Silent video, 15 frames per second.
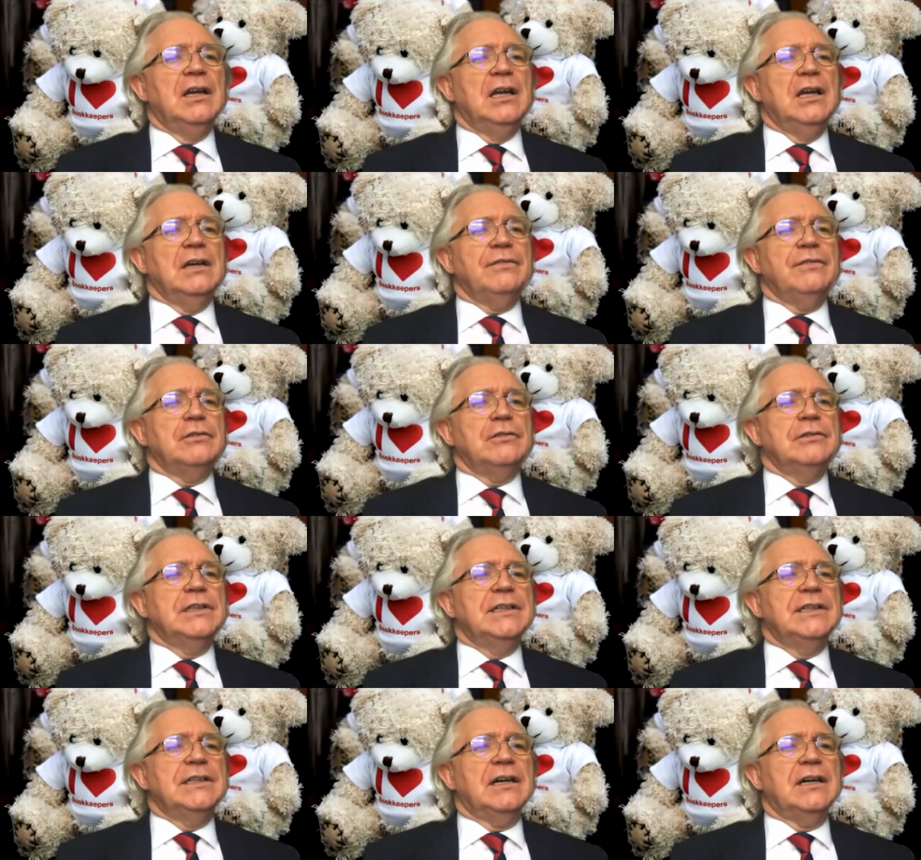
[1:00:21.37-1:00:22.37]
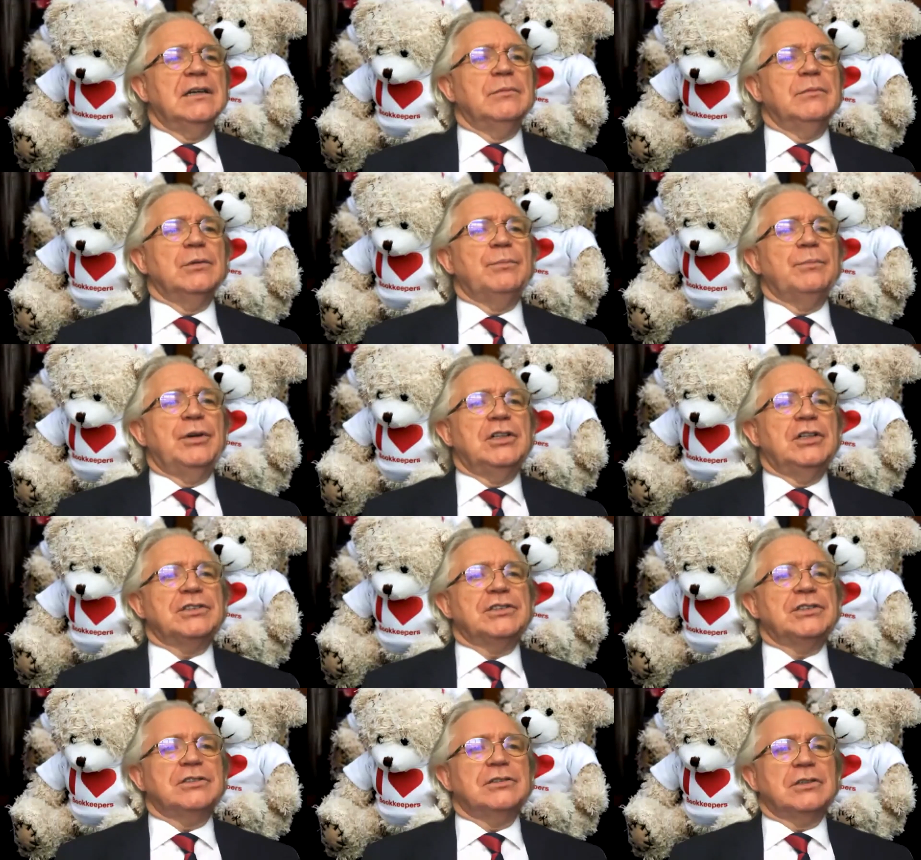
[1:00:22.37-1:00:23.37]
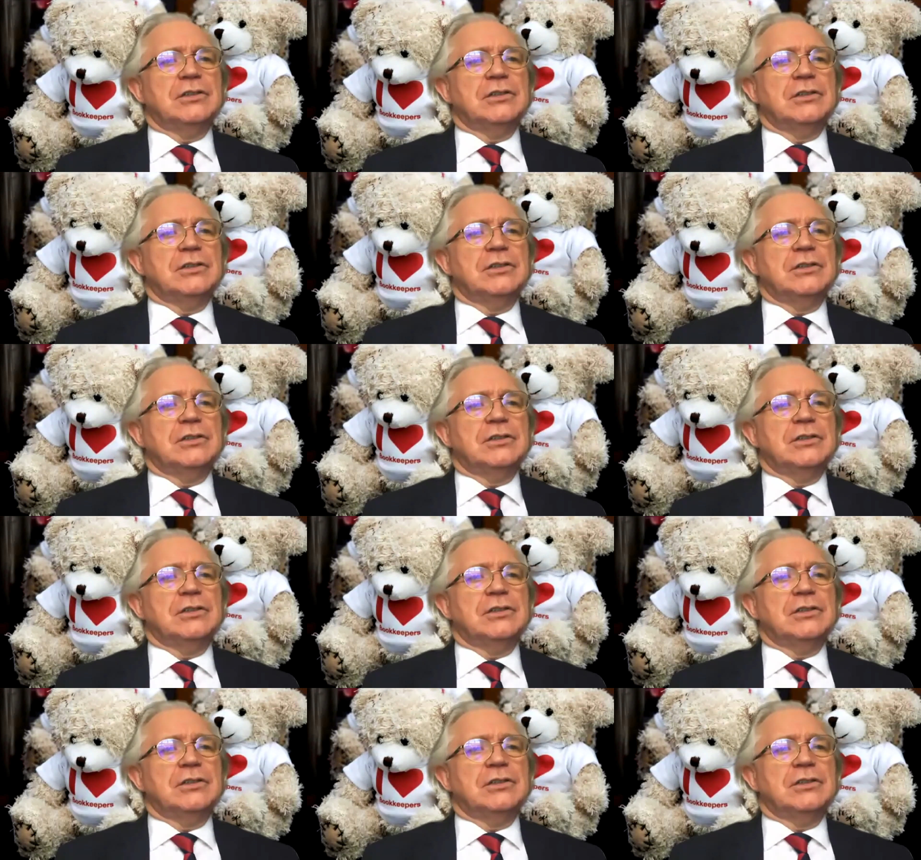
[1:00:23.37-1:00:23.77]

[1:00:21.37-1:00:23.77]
If a reliable personal contact